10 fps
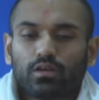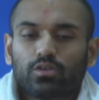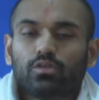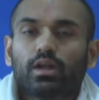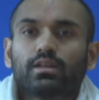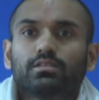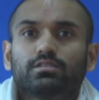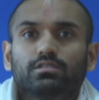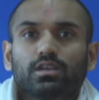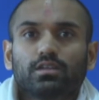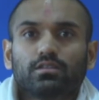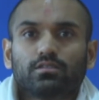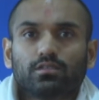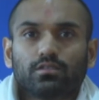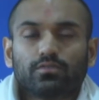United
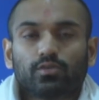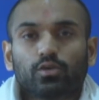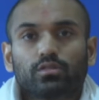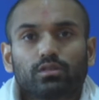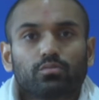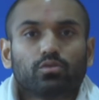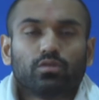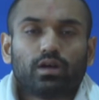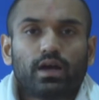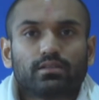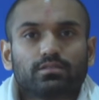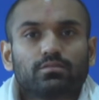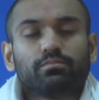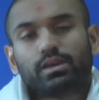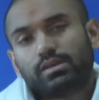States is very liberal on
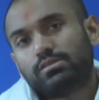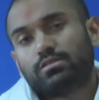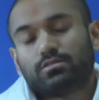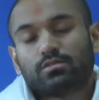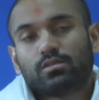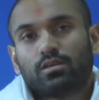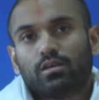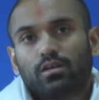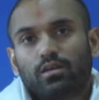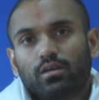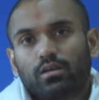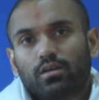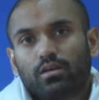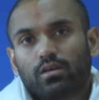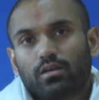some basis,
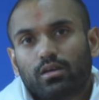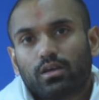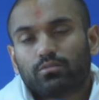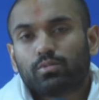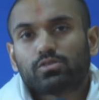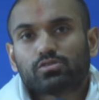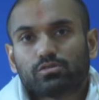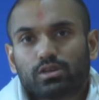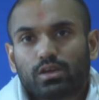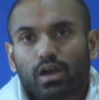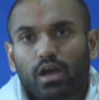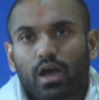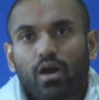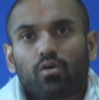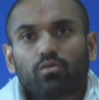especially
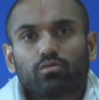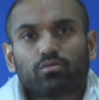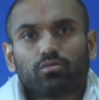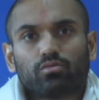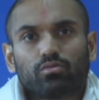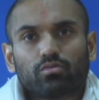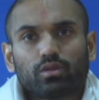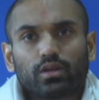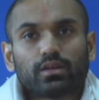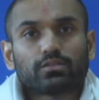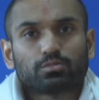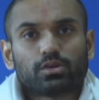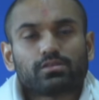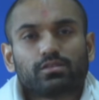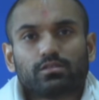how it
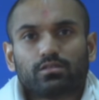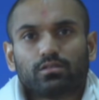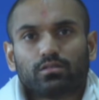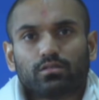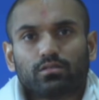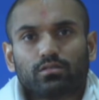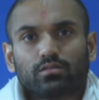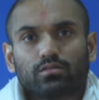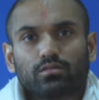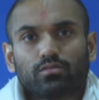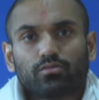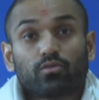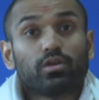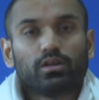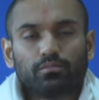expresses
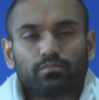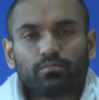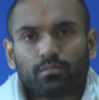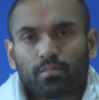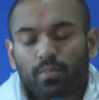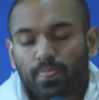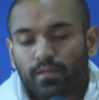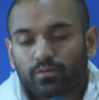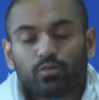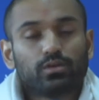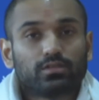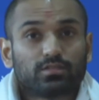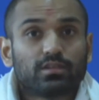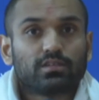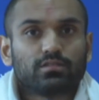freedom to its
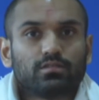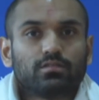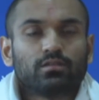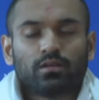citizens.